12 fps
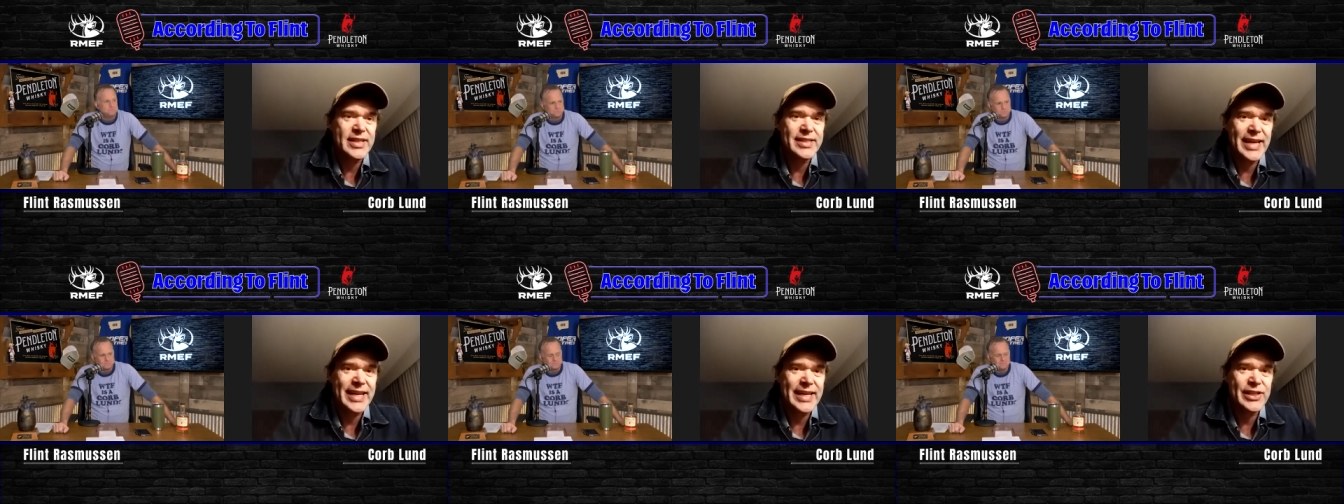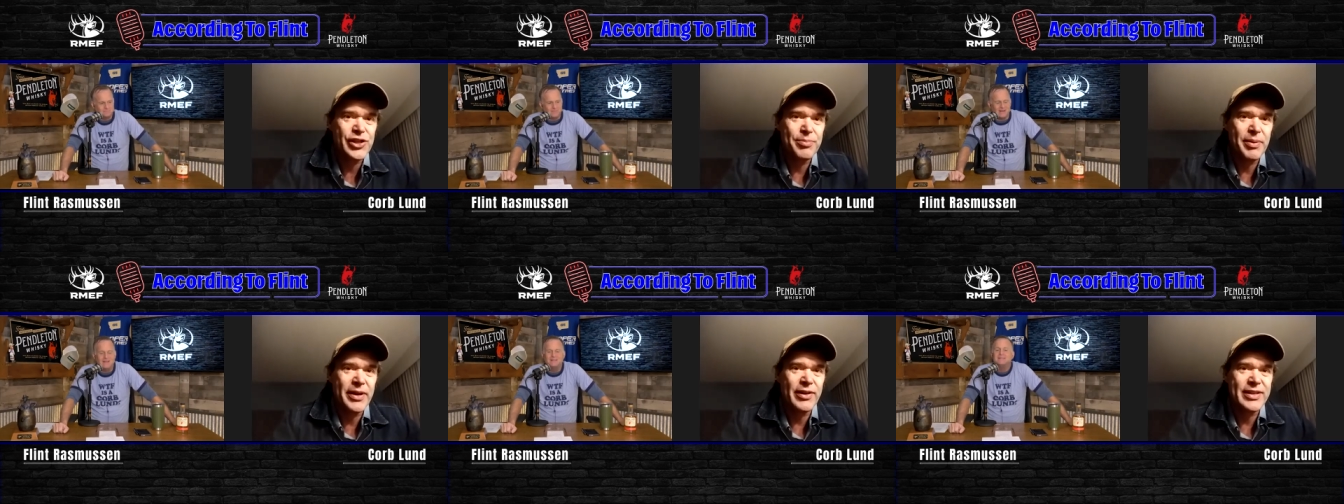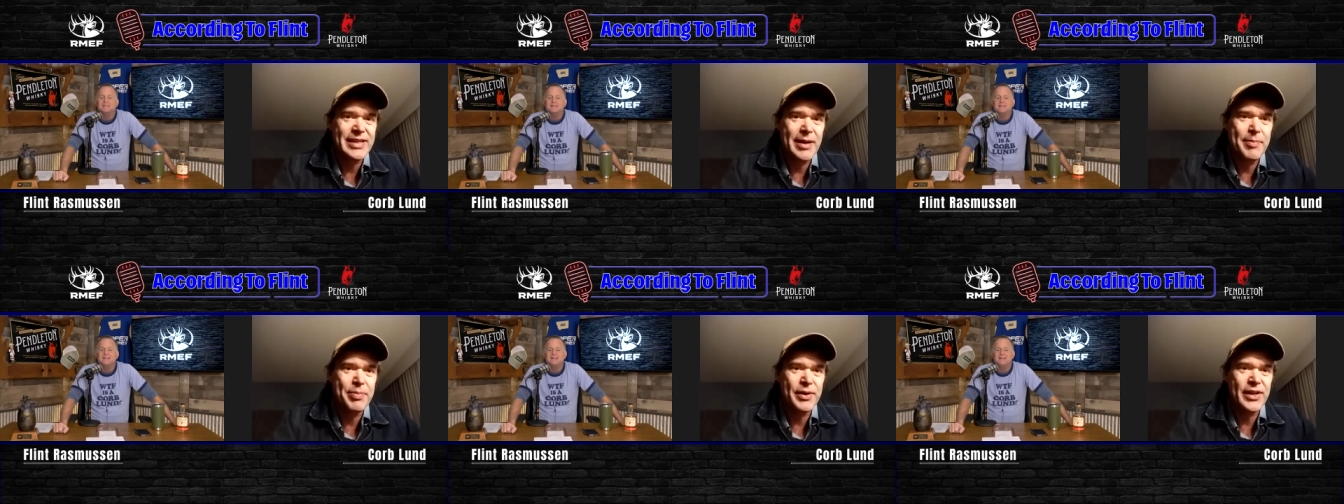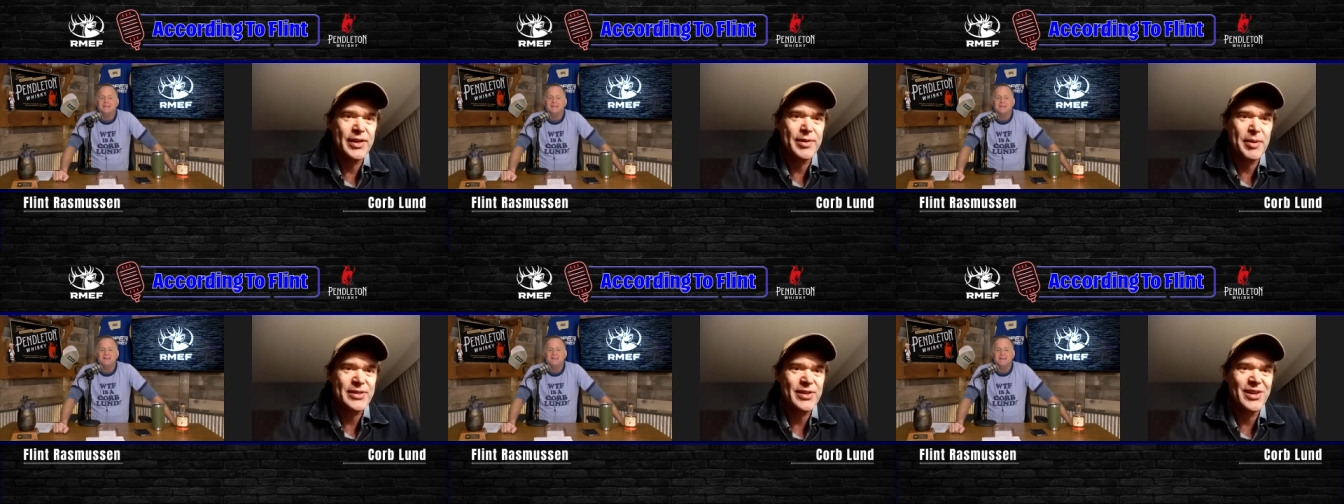it's because I kiss yeah. your butt all the time and put you
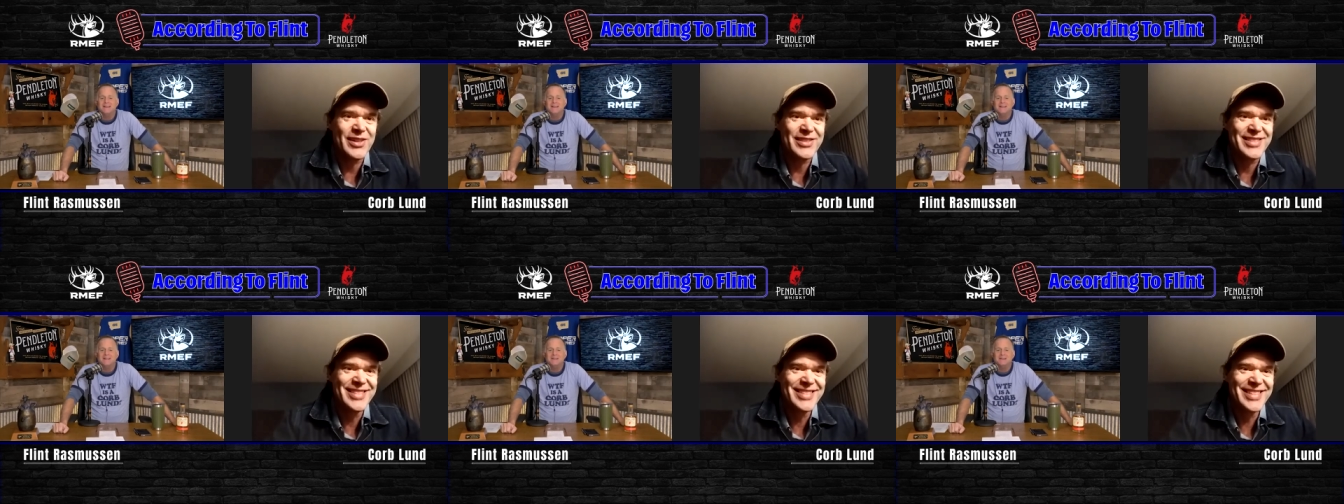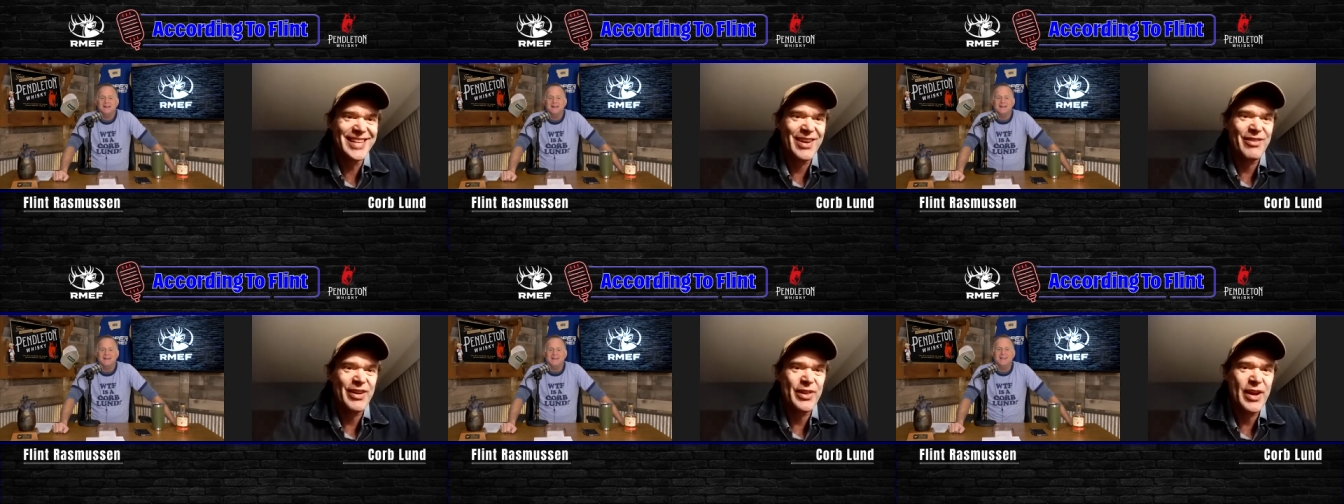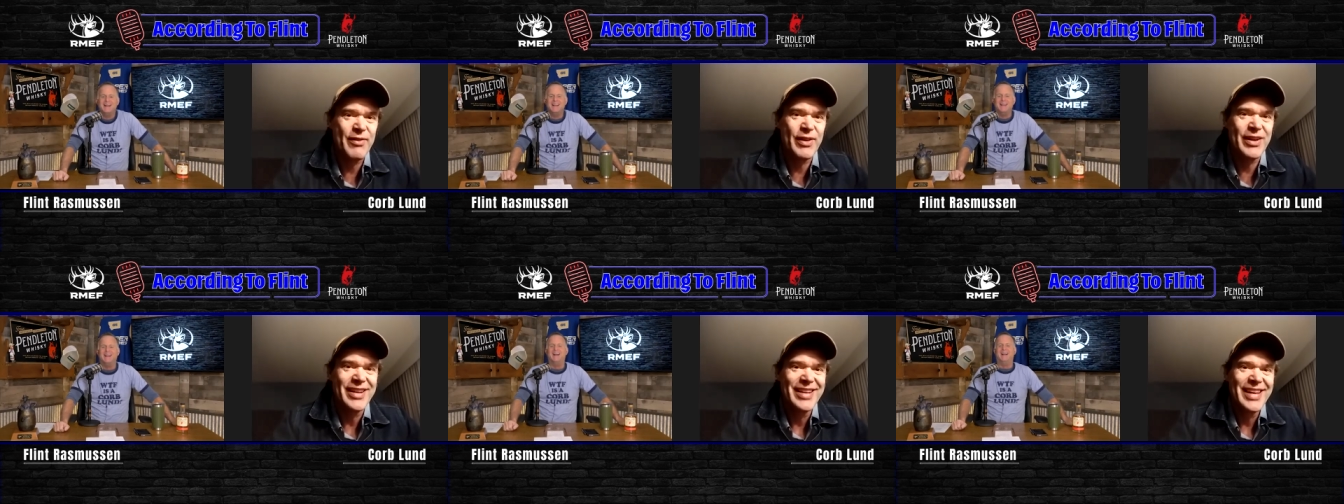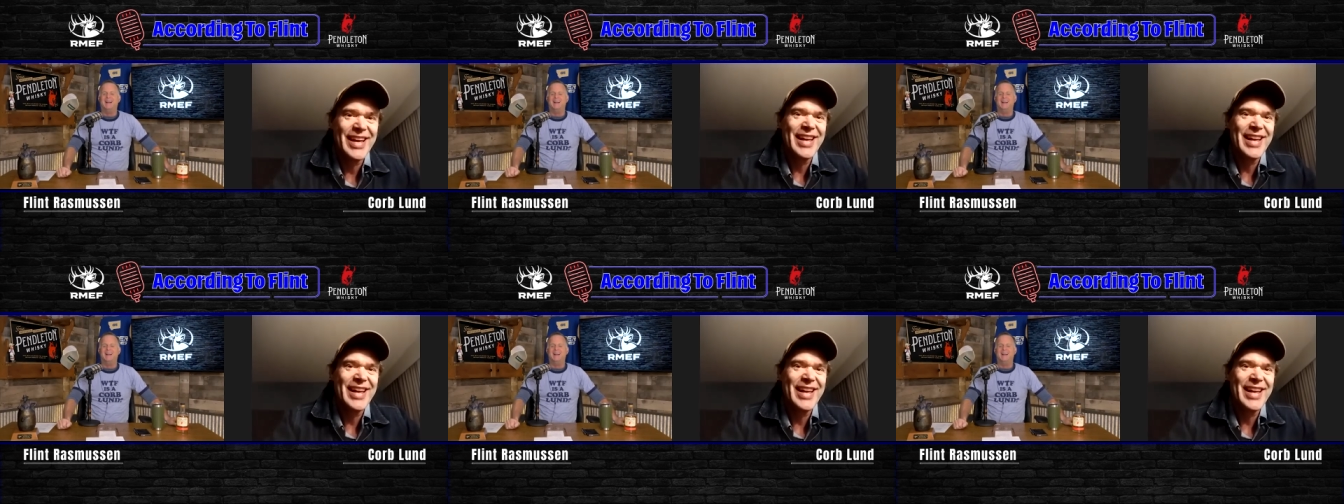in my songs. Every, every,